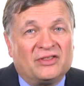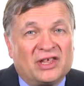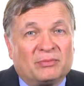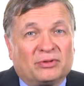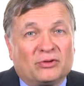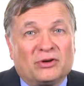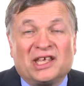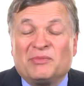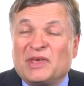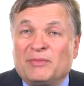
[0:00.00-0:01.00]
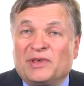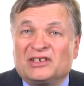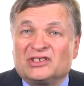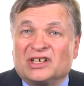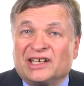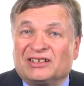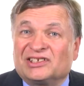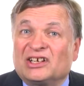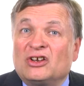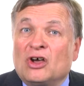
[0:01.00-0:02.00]
the employee may be
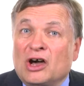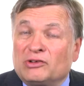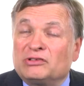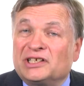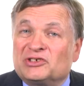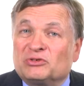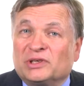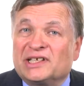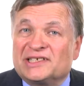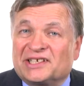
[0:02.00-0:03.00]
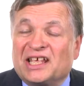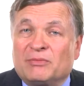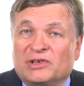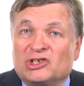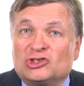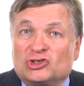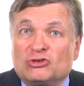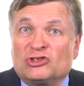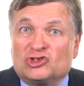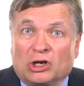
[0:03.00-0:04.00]
entitled not only to reinstatement
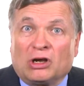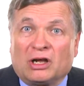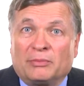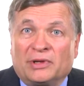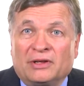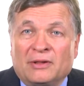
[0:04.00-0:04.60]
to the job,